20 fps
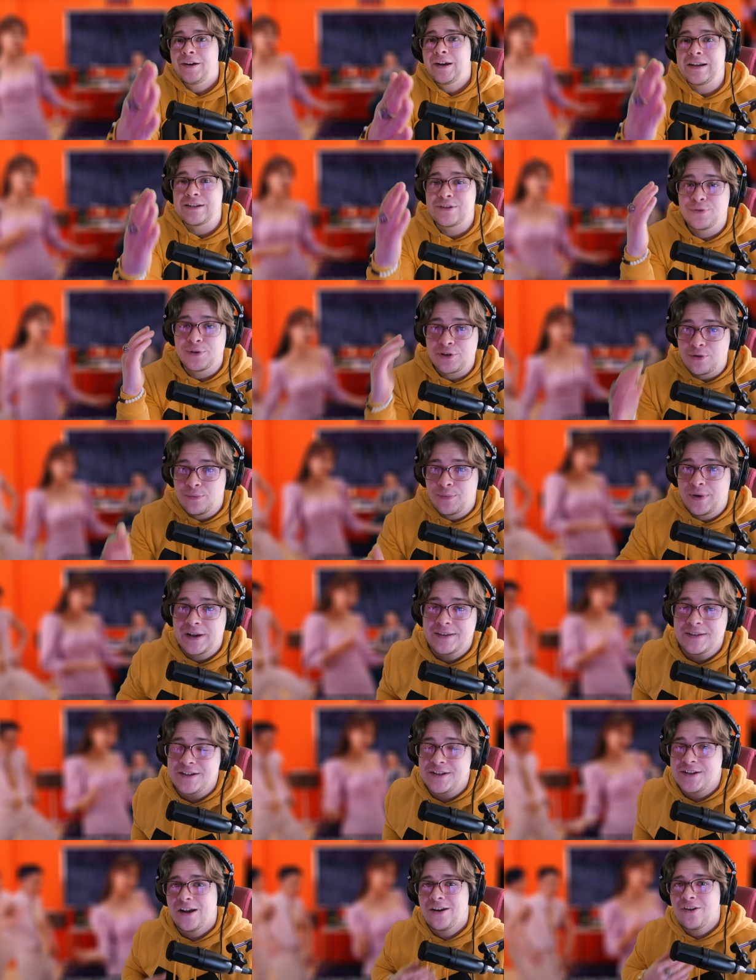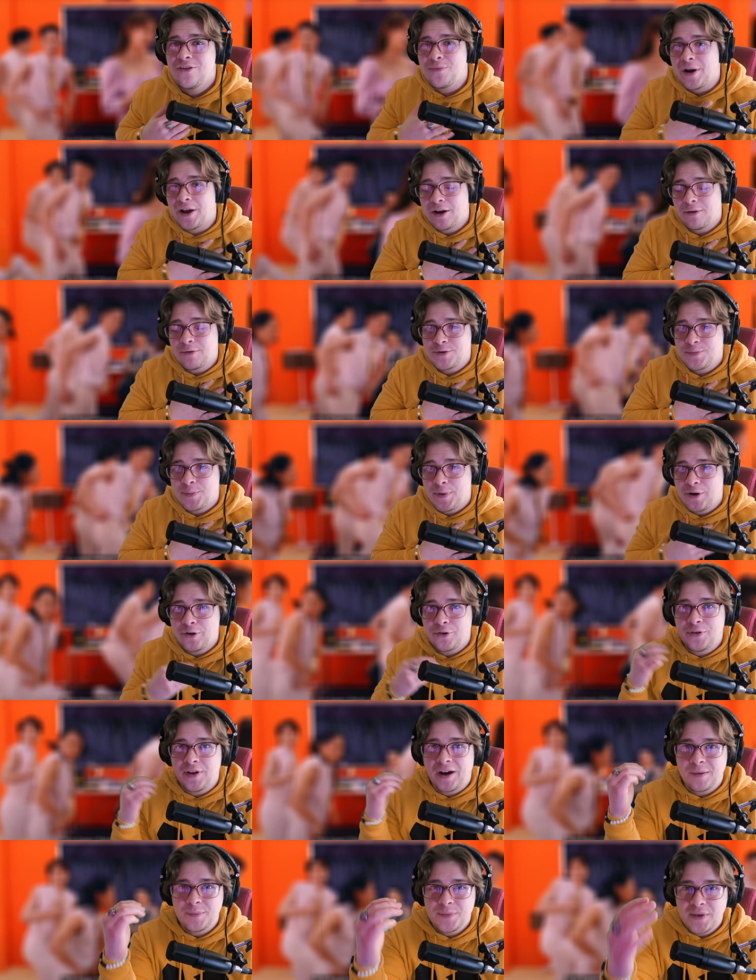Alright guys, welcome back to the channel. My name is
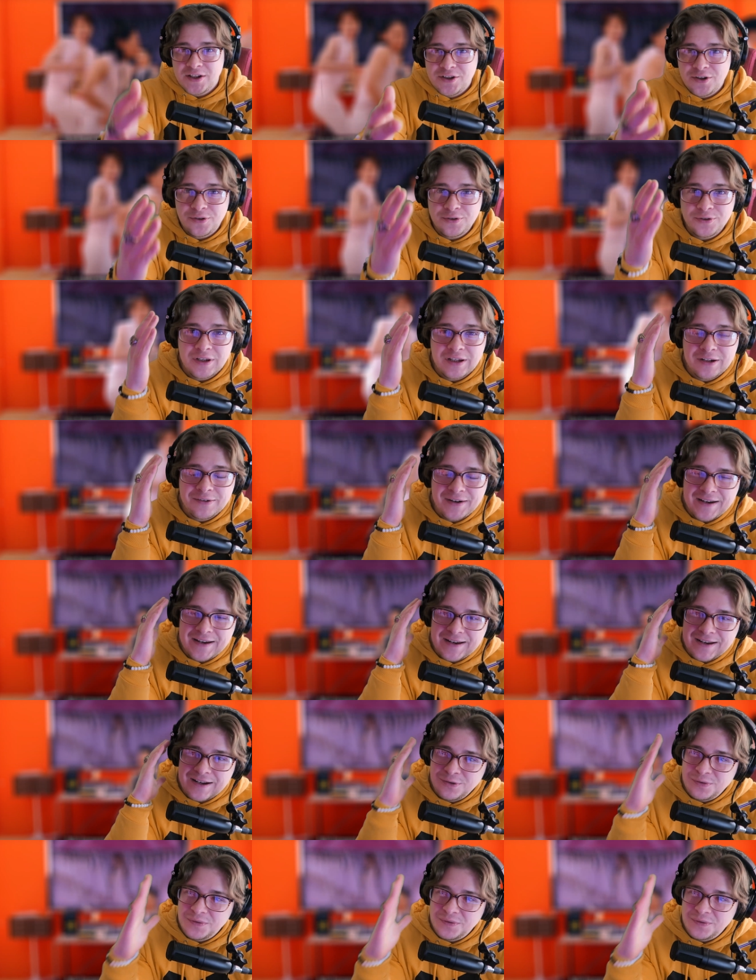Perun. I hope that you're doing great.